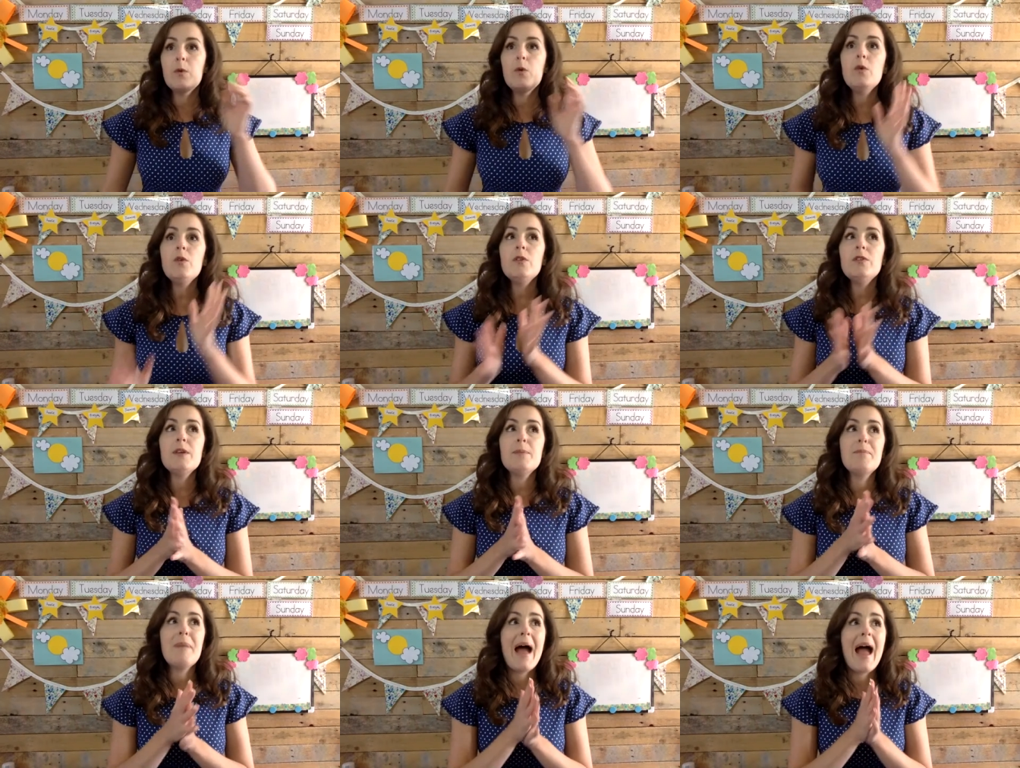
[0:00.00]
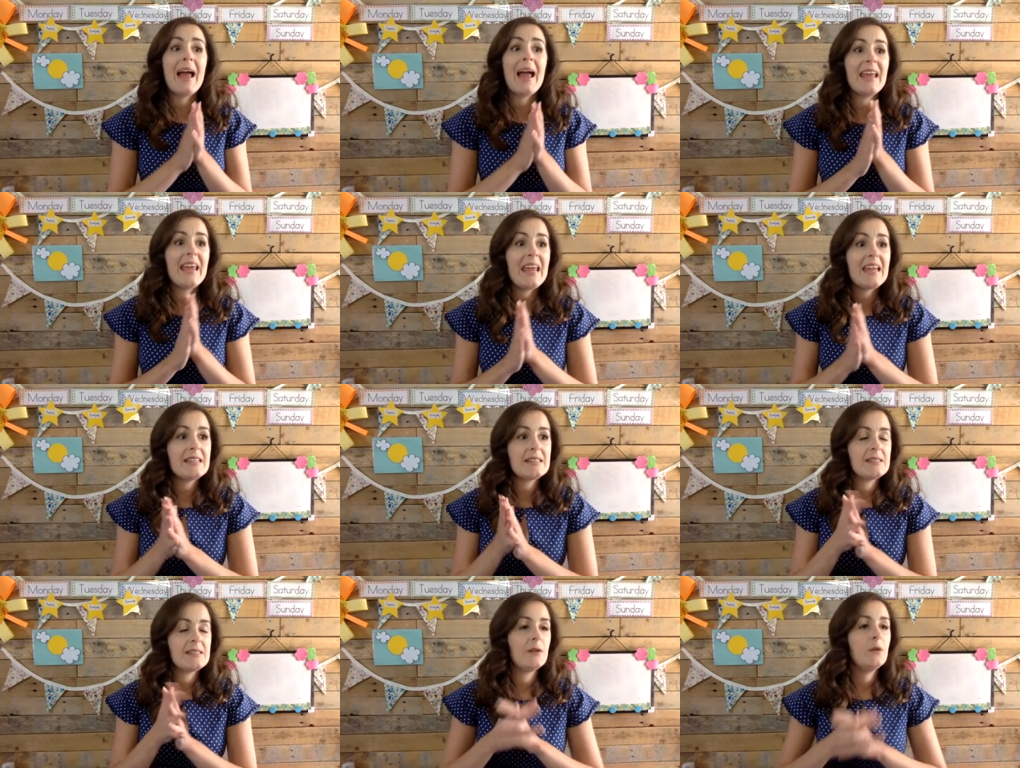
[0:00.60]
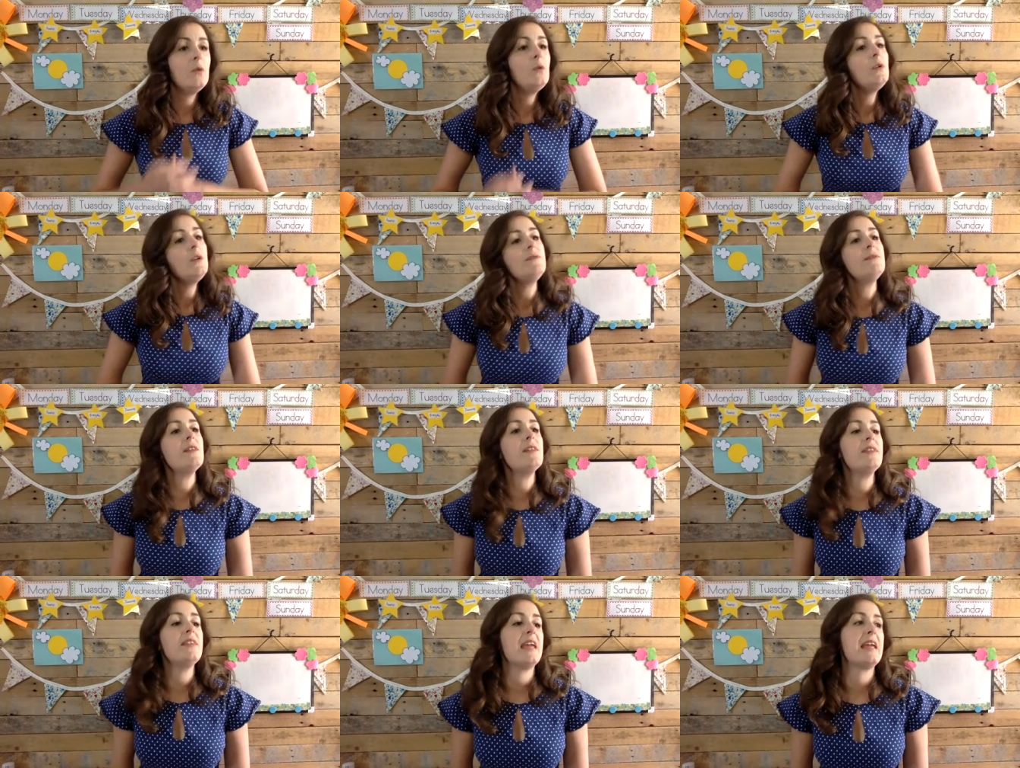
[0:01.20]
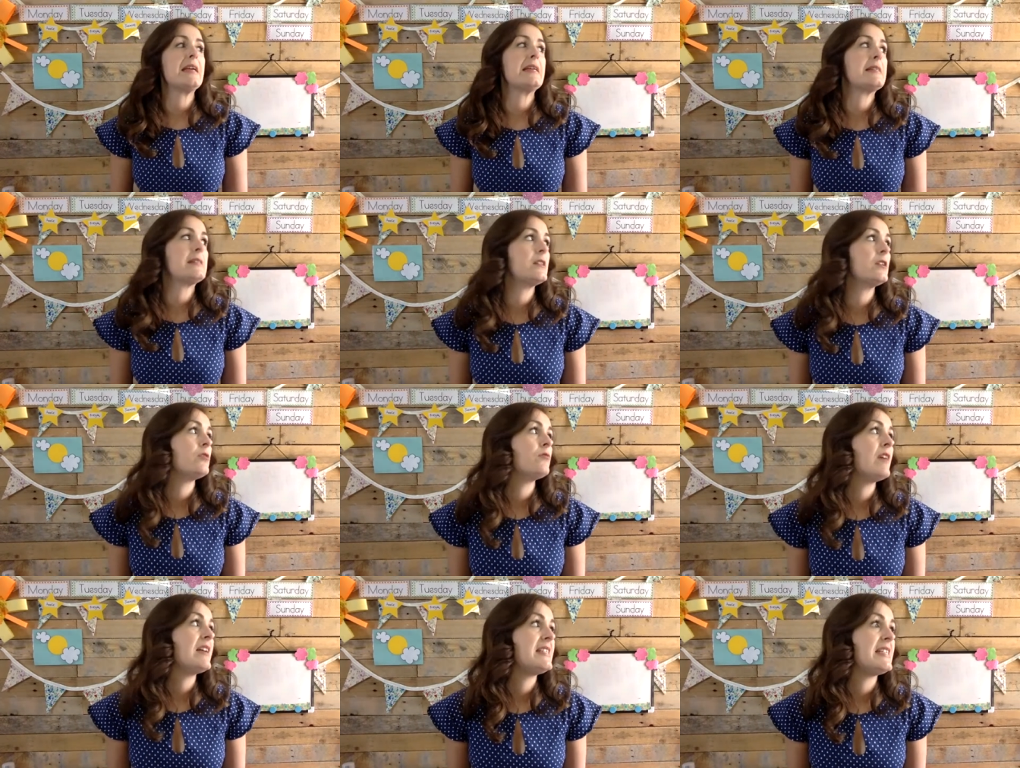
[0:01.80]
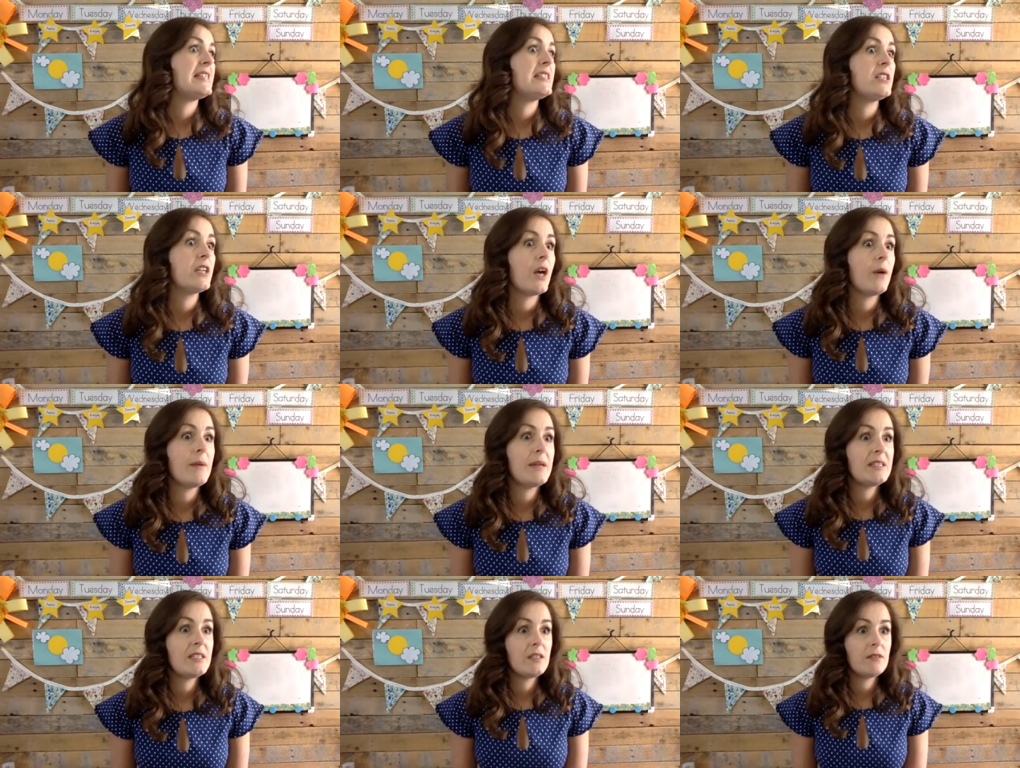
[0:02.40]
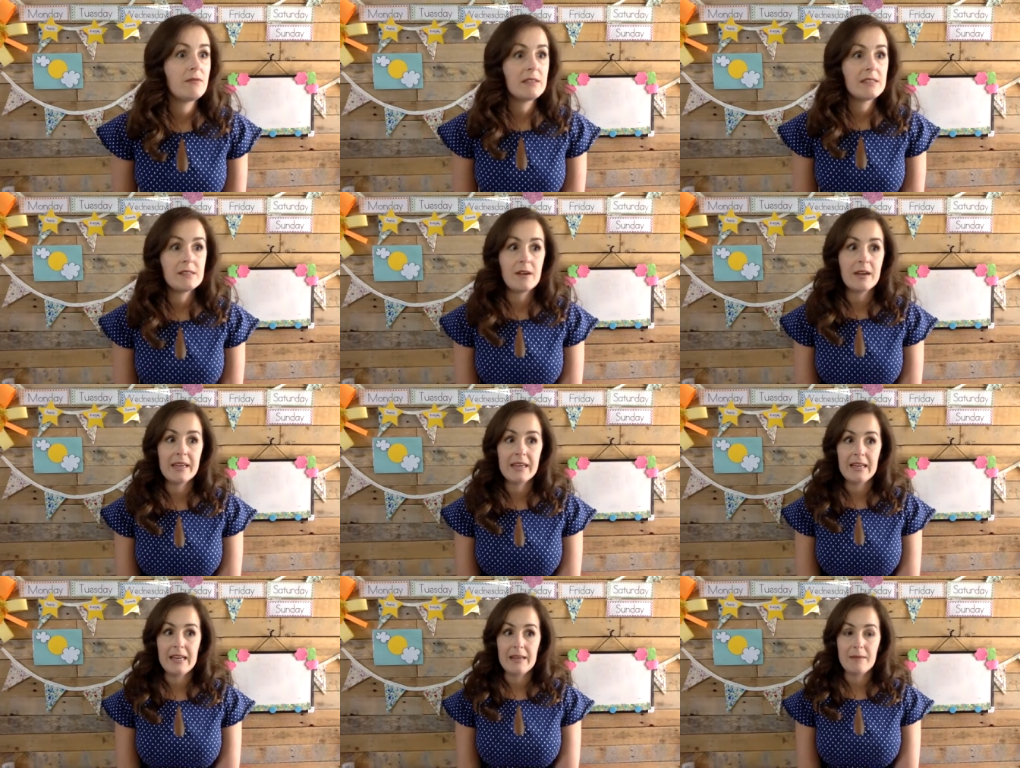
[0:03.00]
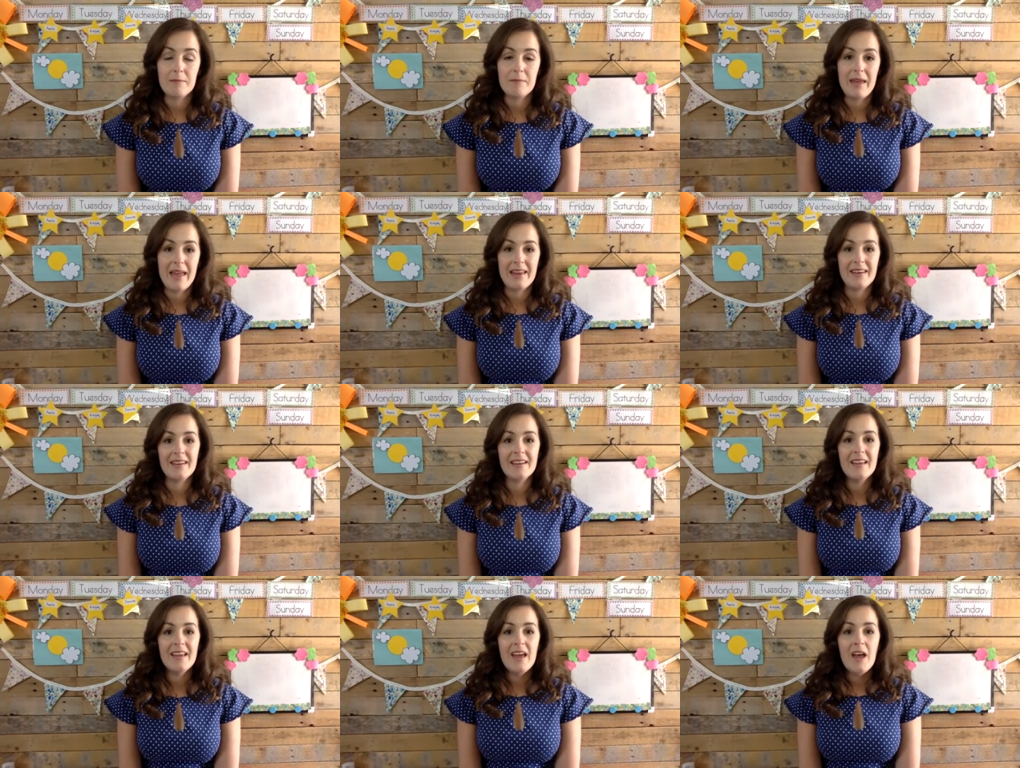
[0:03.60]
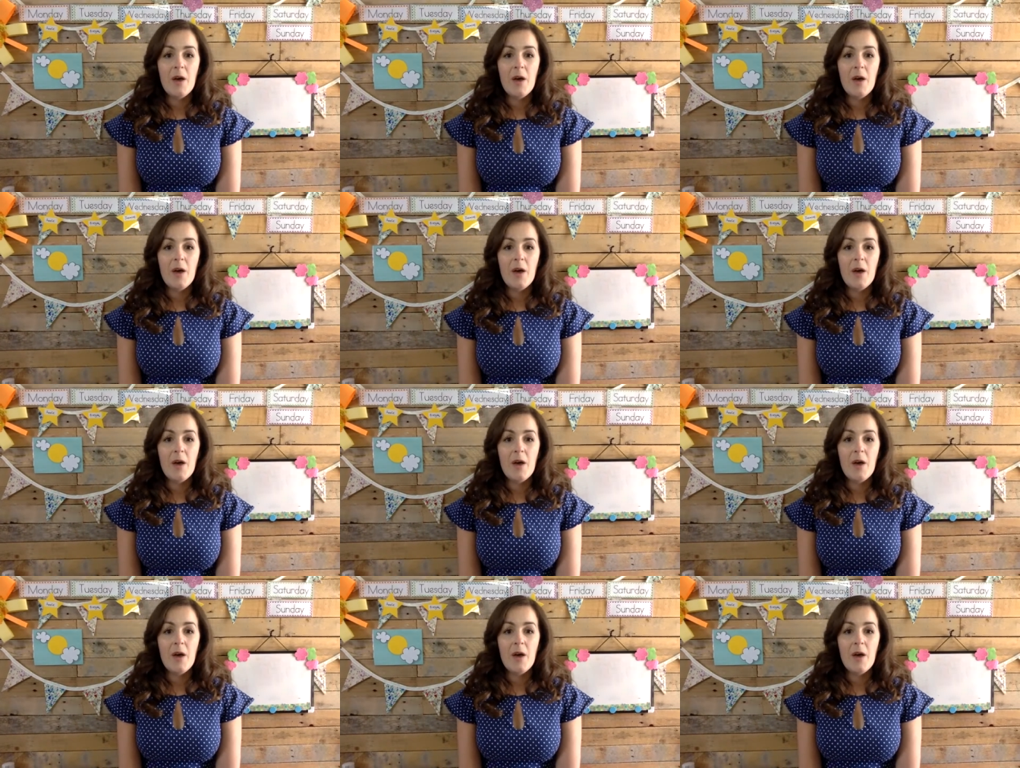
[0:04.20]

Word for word: all the packets and all of the things that are ready to go into the recycling bin,